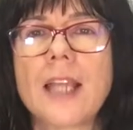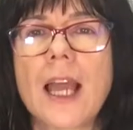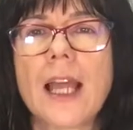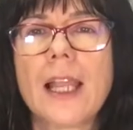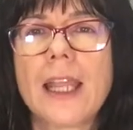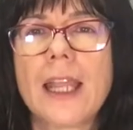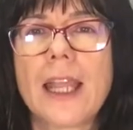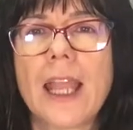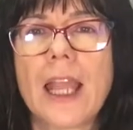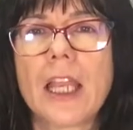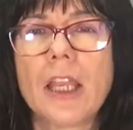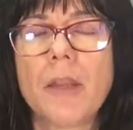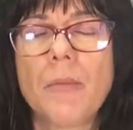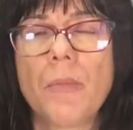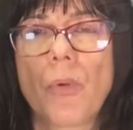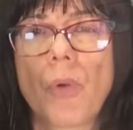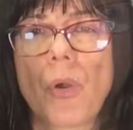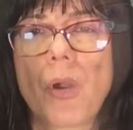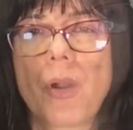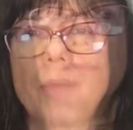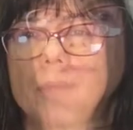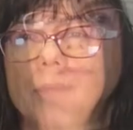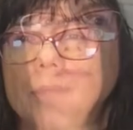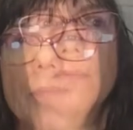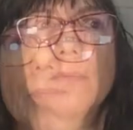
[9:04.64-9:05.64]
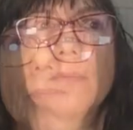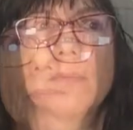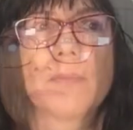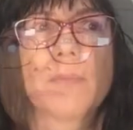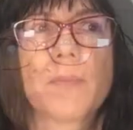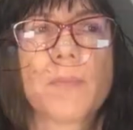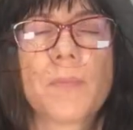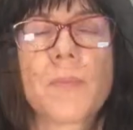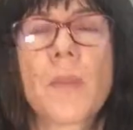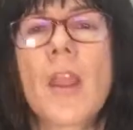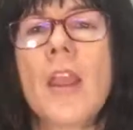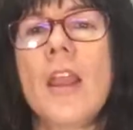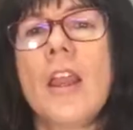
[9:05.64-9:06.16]
telling anymore.
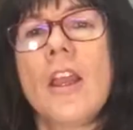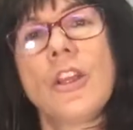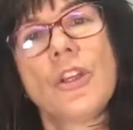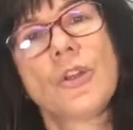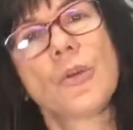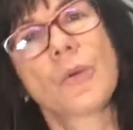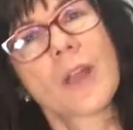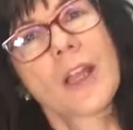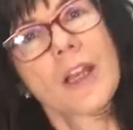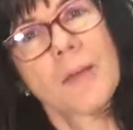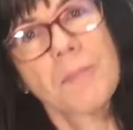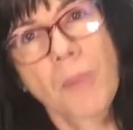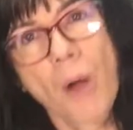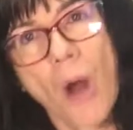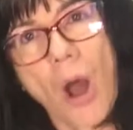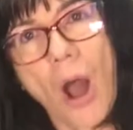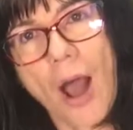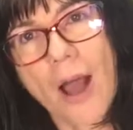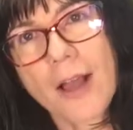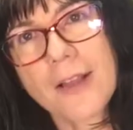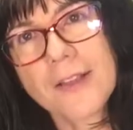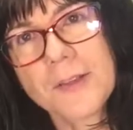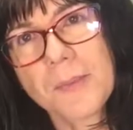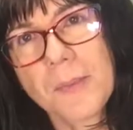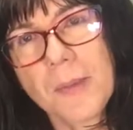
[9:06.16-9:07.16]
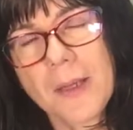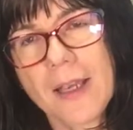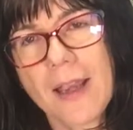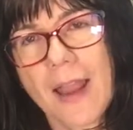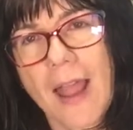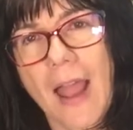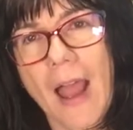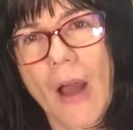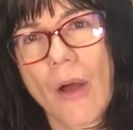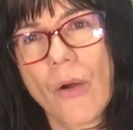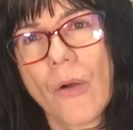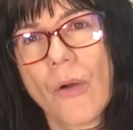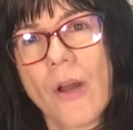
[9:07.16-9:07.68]
You can pause me
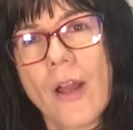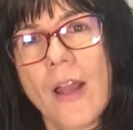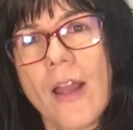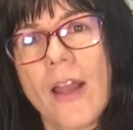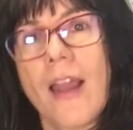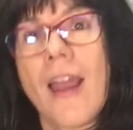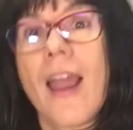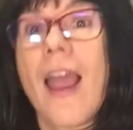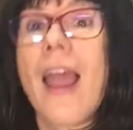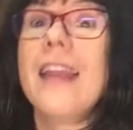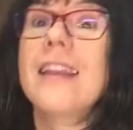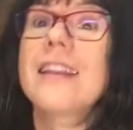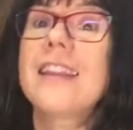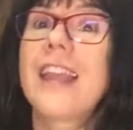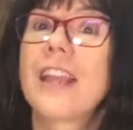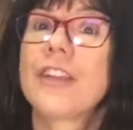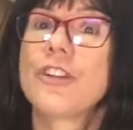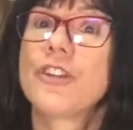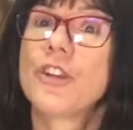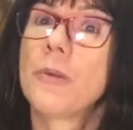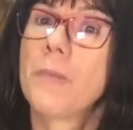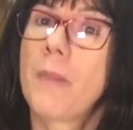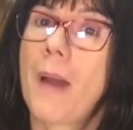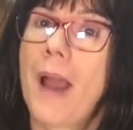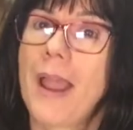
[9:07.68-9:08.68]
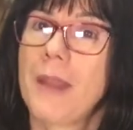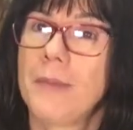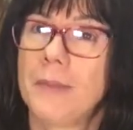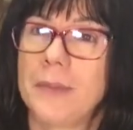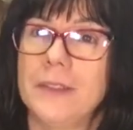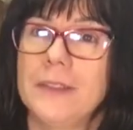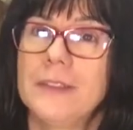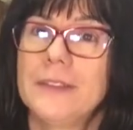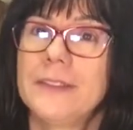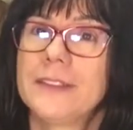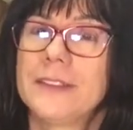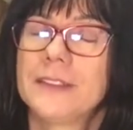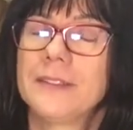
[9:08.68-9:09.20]
now and get your
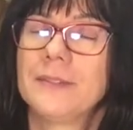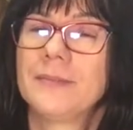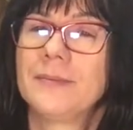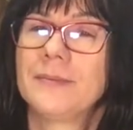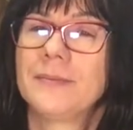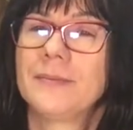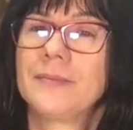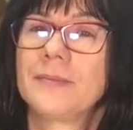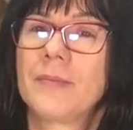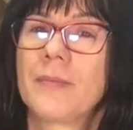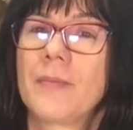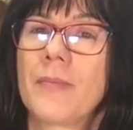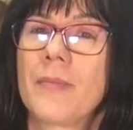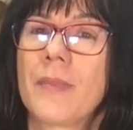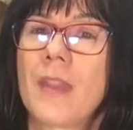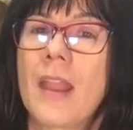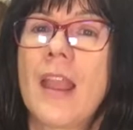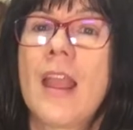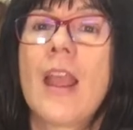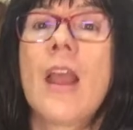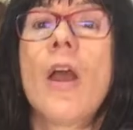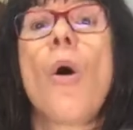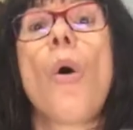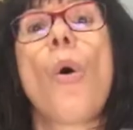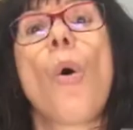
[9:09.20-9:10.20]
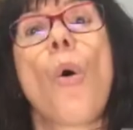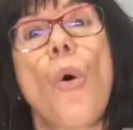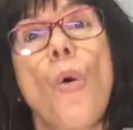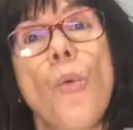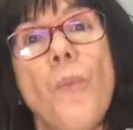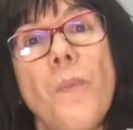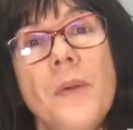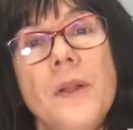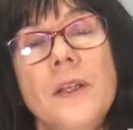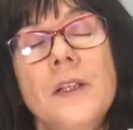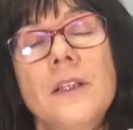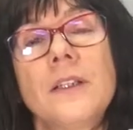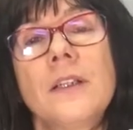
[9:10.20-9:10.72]
Bibles.
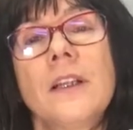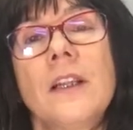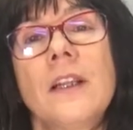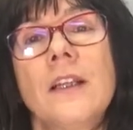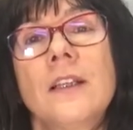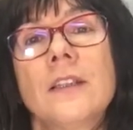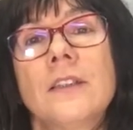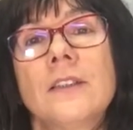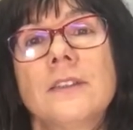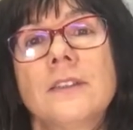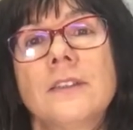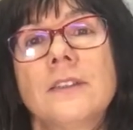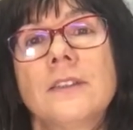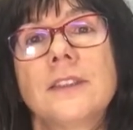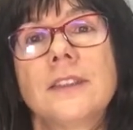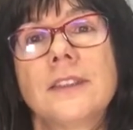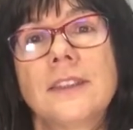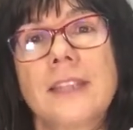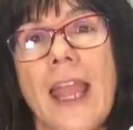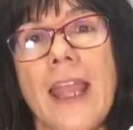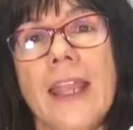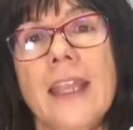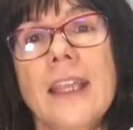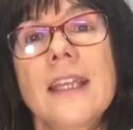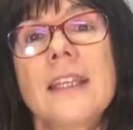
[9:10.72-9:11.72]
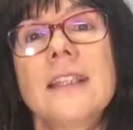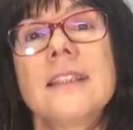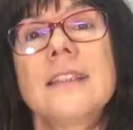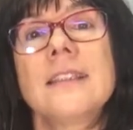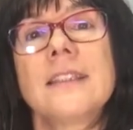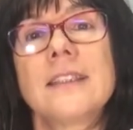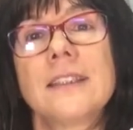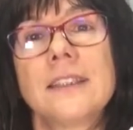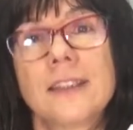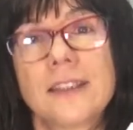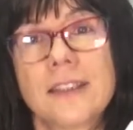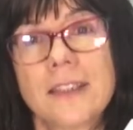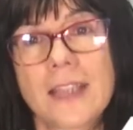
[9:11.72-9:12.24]
Open
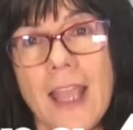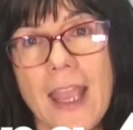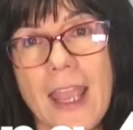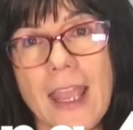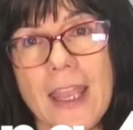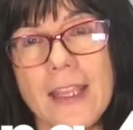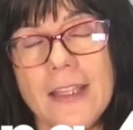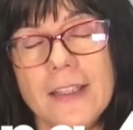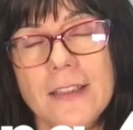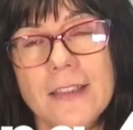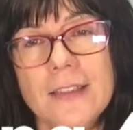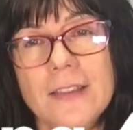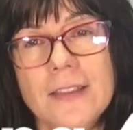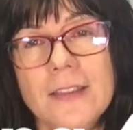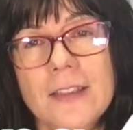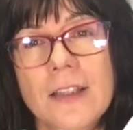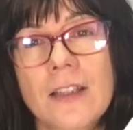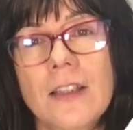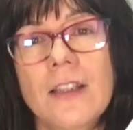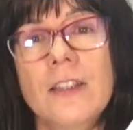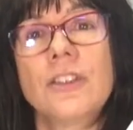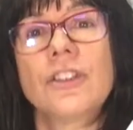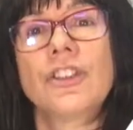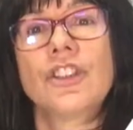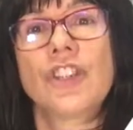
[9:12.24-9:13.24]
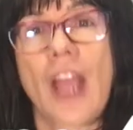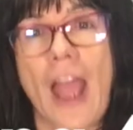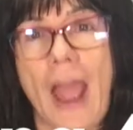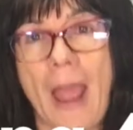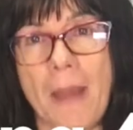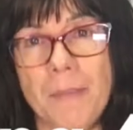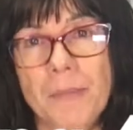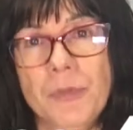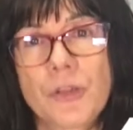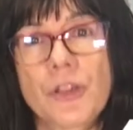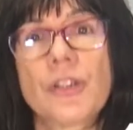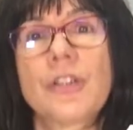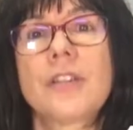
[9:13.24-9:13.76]
2 Kings
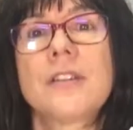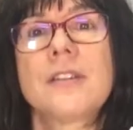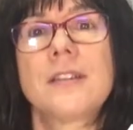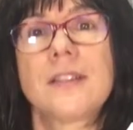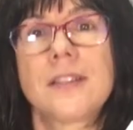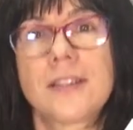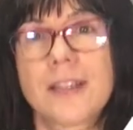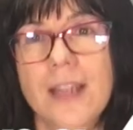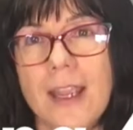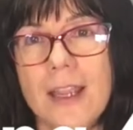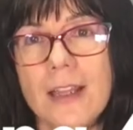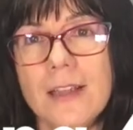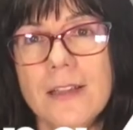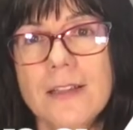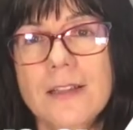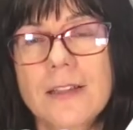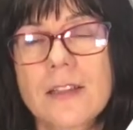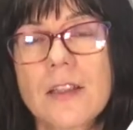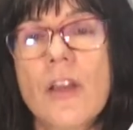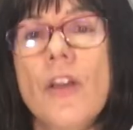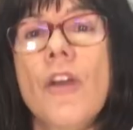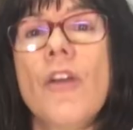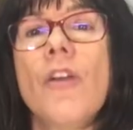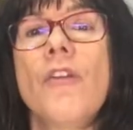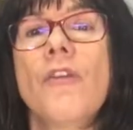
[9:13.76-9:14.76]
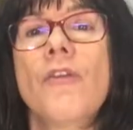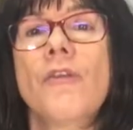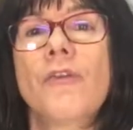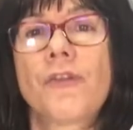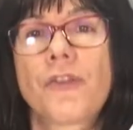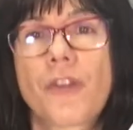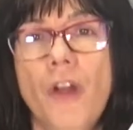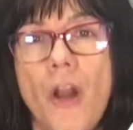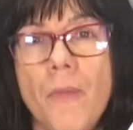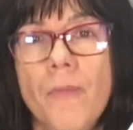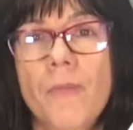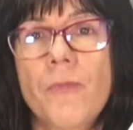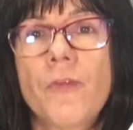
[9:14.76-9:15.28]
chapter 6
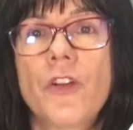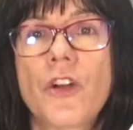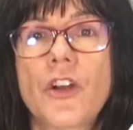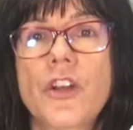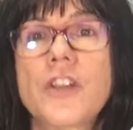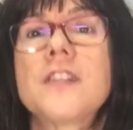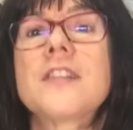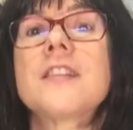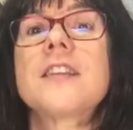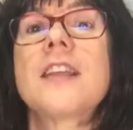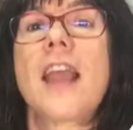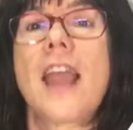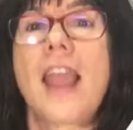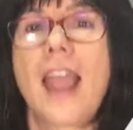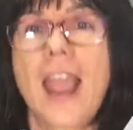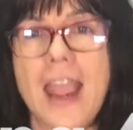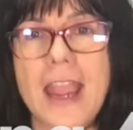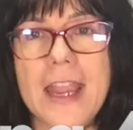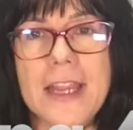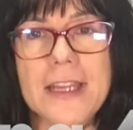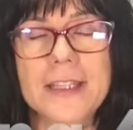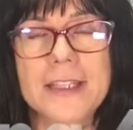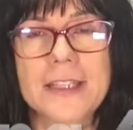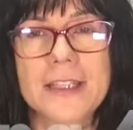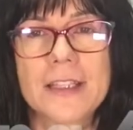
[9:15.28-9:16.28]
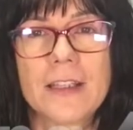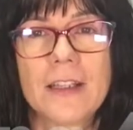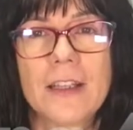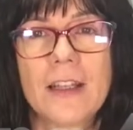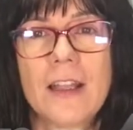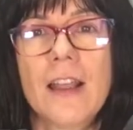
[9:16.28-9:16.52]
from verse 8.